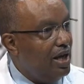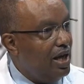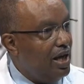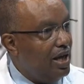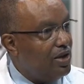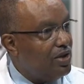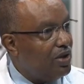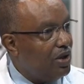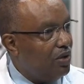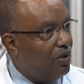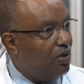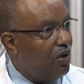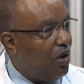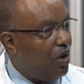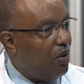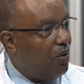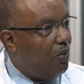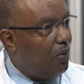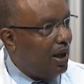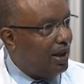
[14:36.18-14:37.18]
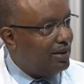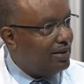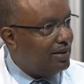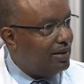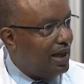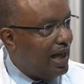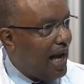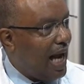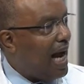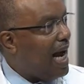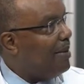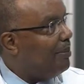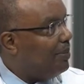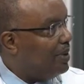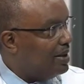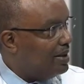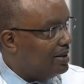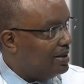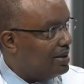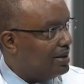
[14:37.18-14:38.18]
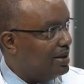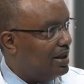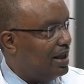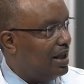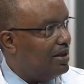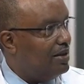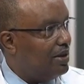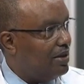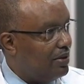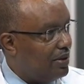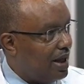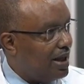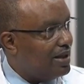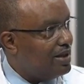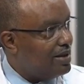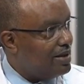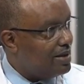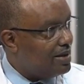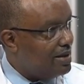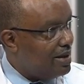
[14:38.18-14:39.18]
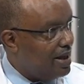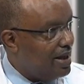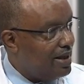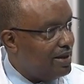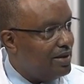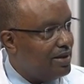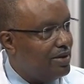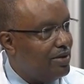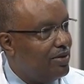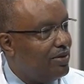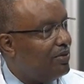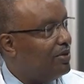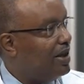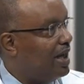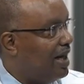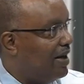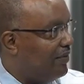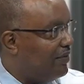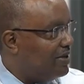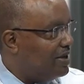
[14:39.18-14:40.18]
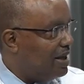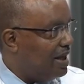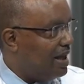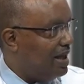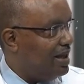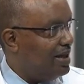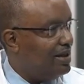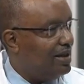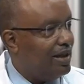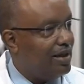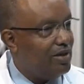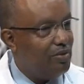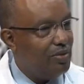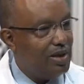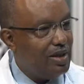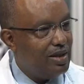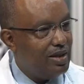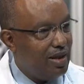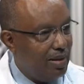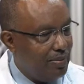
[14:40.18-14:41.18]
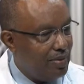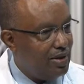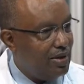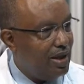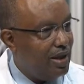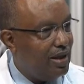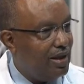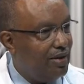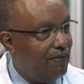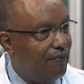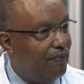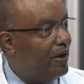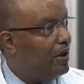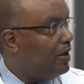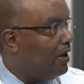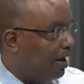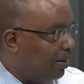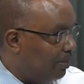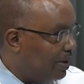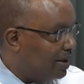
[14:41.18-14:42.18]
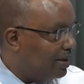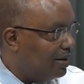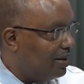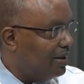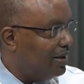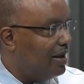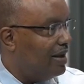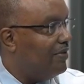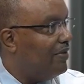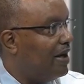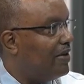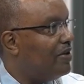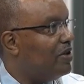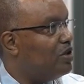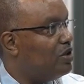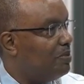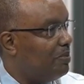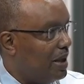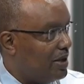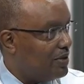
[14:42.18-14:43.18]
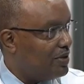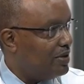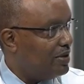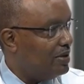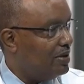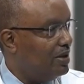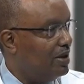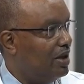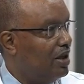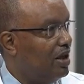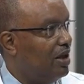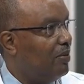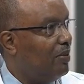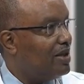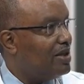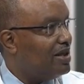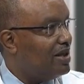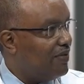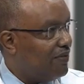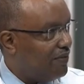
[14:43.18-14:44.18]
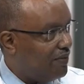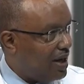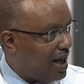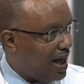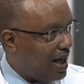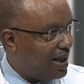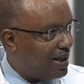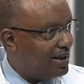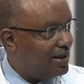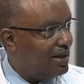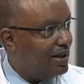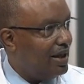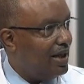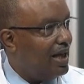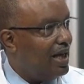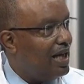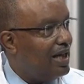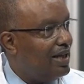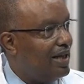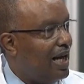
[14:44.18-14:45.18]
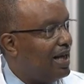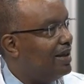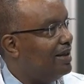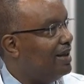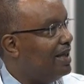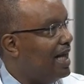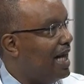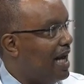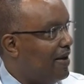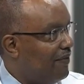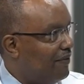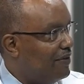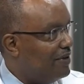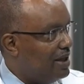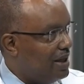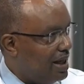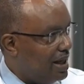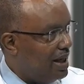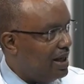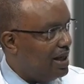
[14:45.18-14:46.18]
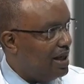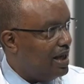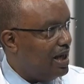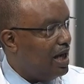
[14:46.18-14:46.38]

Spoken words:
So what happened in the United States through the FDA that was something phenomenal and very special was the fact that the FDA